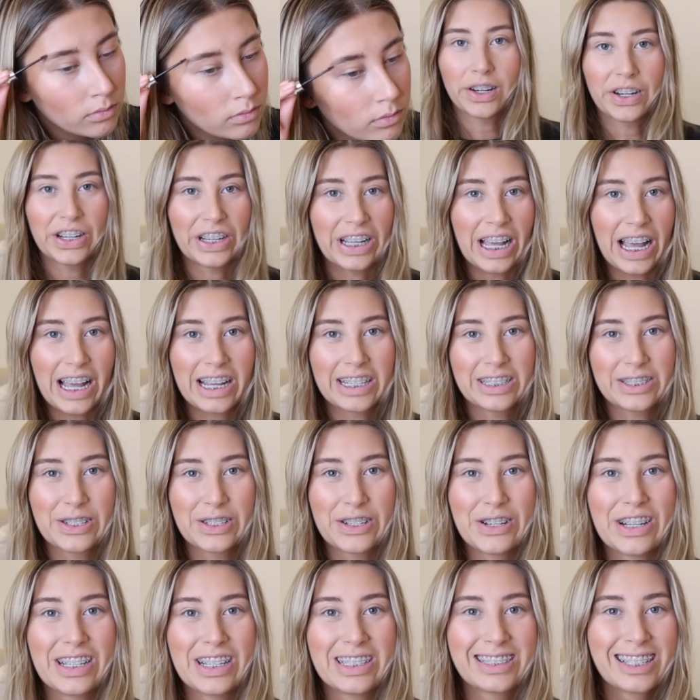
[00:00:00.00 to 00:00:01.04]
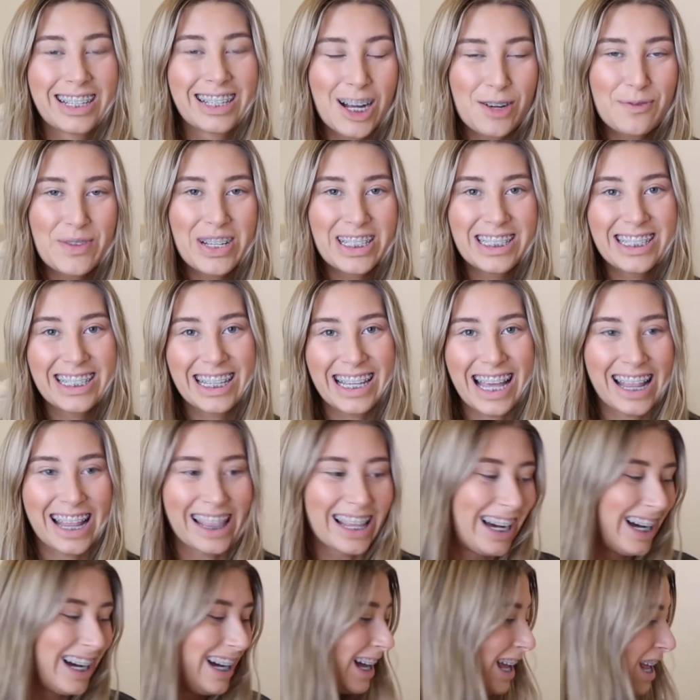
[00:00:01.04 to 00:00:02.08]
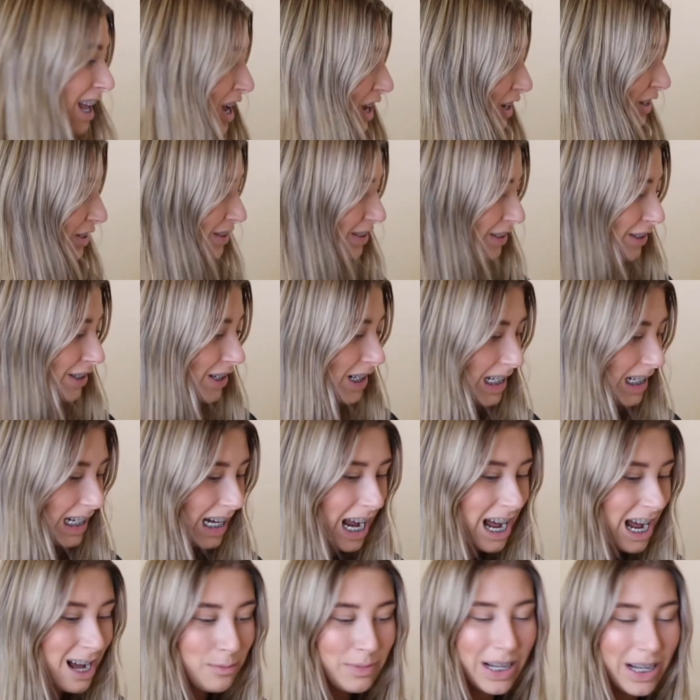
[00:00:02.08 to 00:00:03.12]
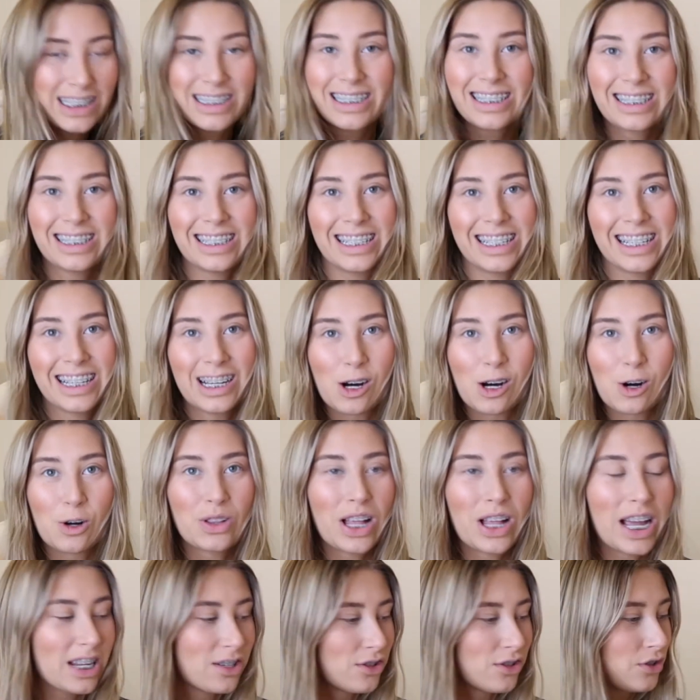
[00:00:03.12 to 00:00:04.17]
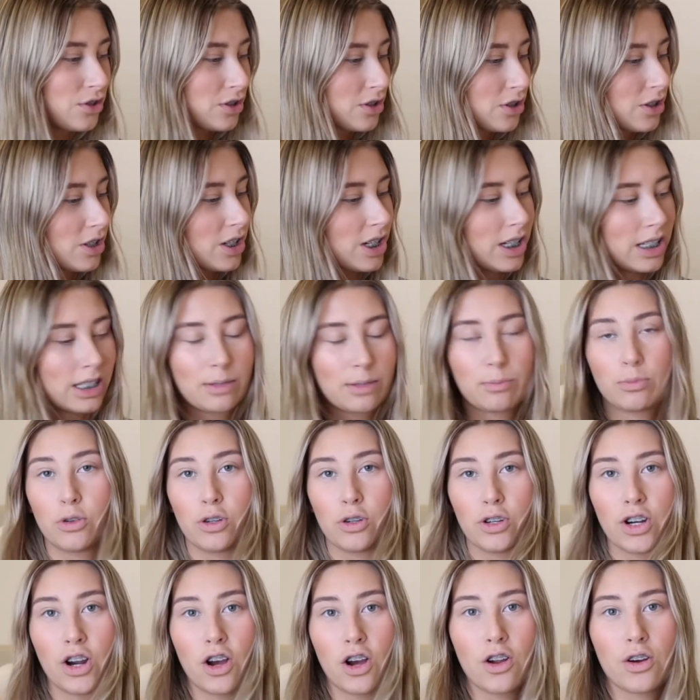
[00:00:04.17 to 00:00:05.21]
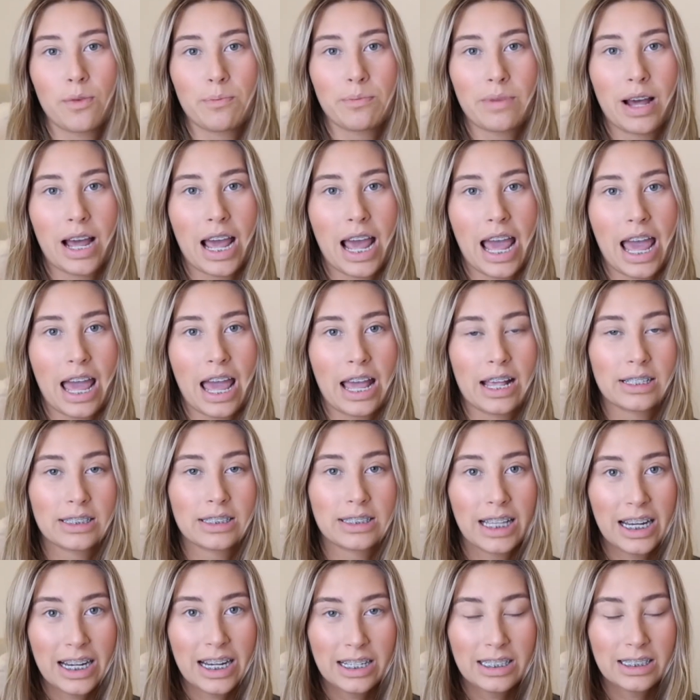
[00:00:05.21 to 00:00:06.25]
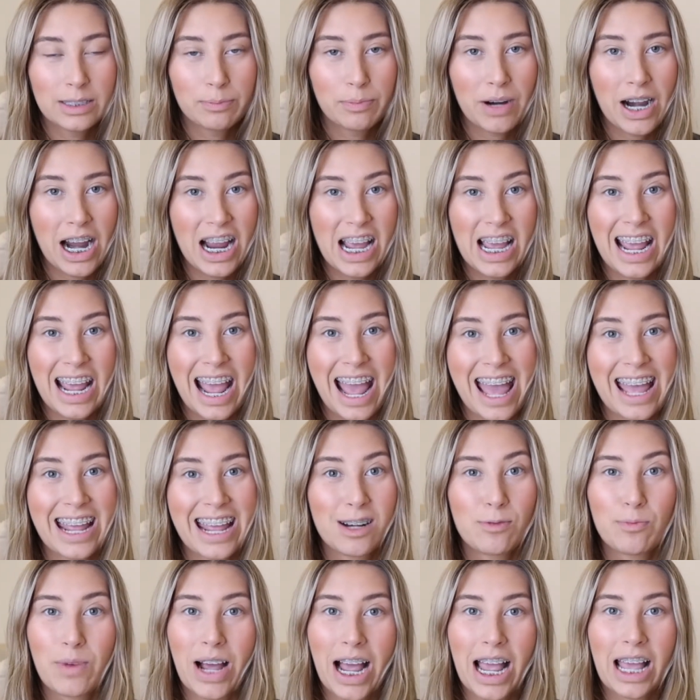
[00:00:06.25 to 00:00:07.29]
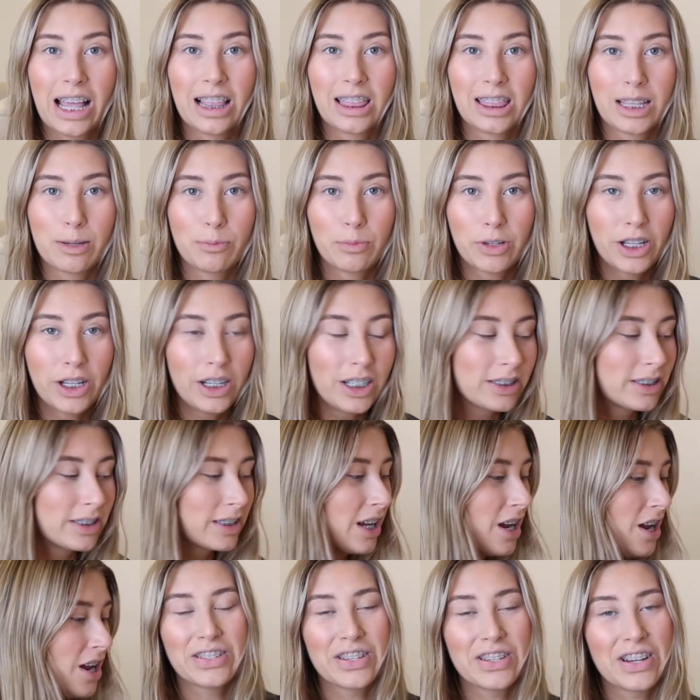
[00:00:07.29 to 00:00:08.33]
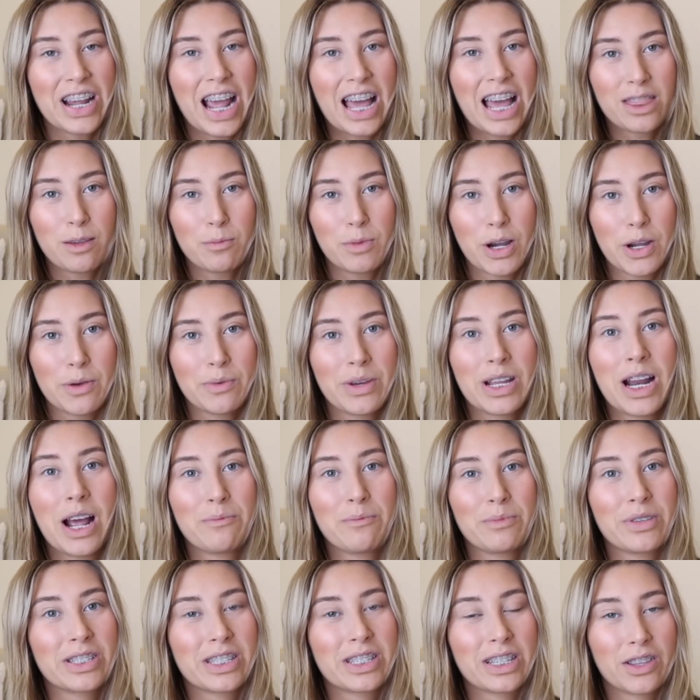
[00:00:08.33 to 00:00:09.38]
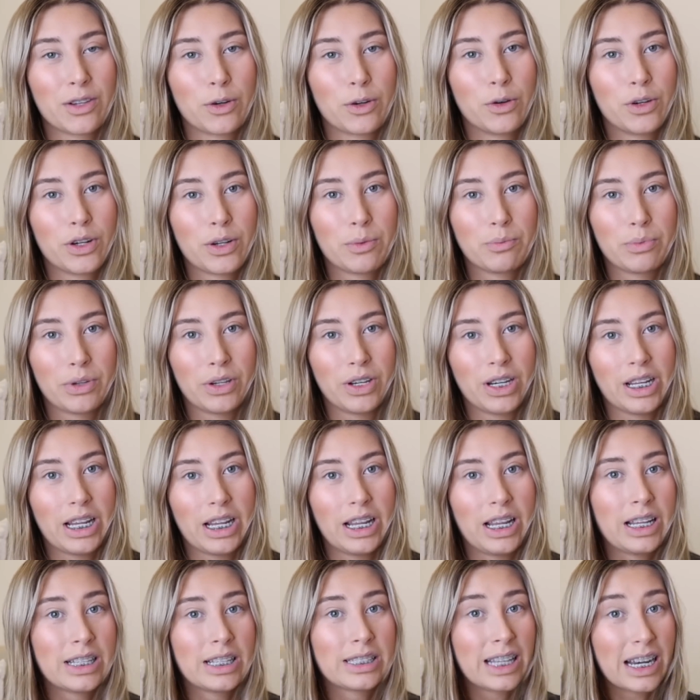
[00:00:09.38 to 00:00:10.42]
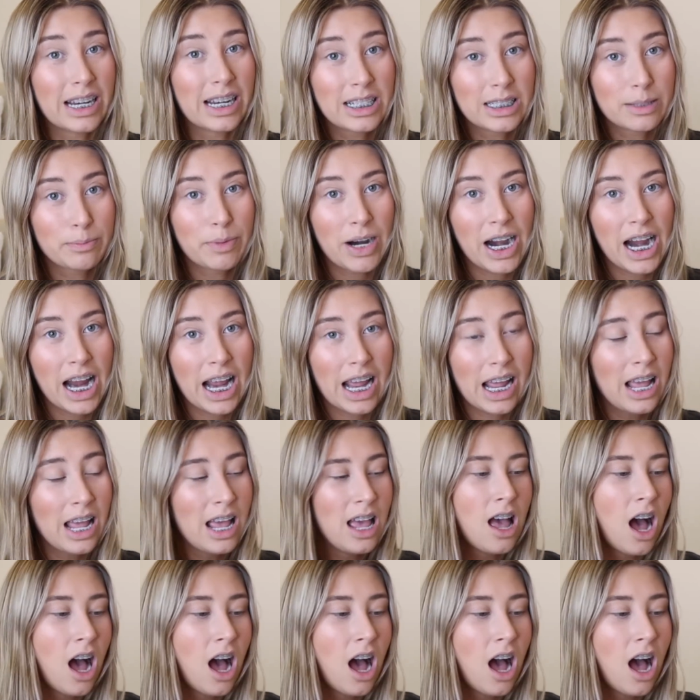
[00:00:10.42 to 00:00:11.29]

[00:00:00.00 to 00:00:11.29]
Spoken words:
Okay, so it's coming together. So now basically all I do is put on my setting spray and my lip gloss. So at the moment I'm using the Huda Beauty setting spray.